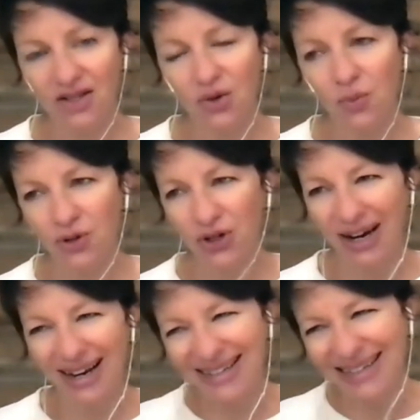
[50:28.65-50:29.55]
So,
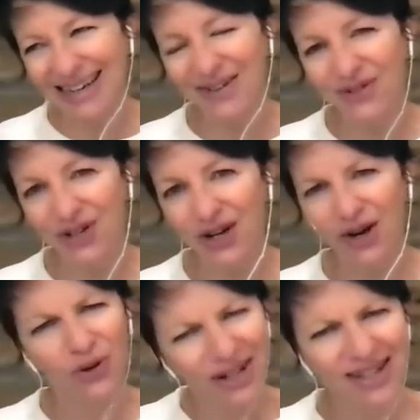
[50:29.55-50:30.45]
trying to kind of figure out
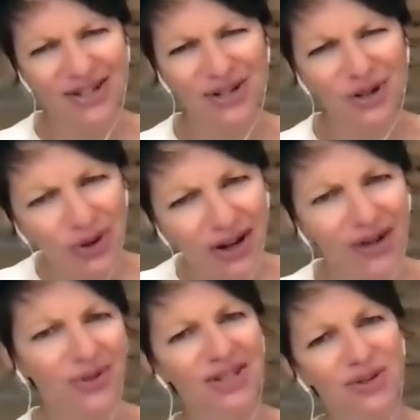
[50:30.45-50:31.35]
what is actually going
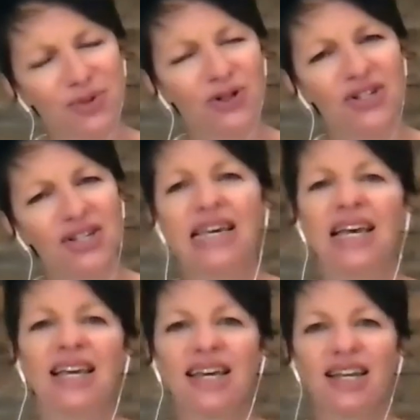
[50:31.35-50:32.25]
on with this person
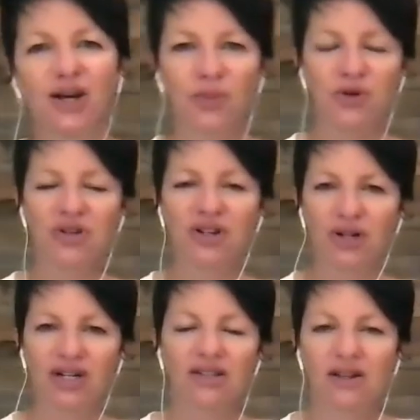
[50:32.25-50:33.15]
can help you
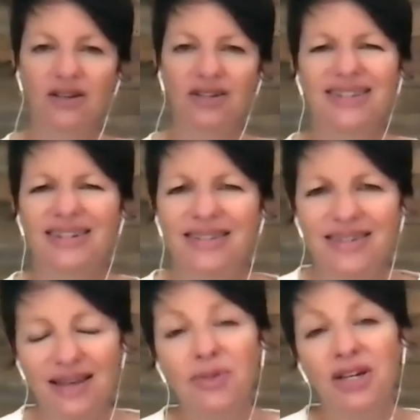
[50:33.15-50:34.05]
create a little distance
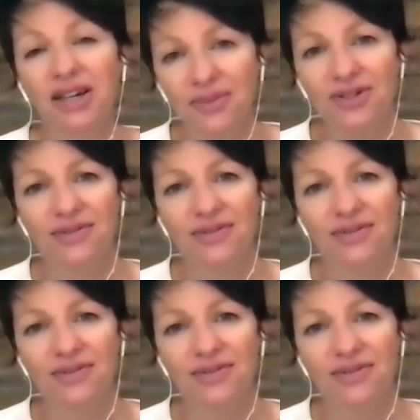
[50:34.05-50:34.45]
sometimes.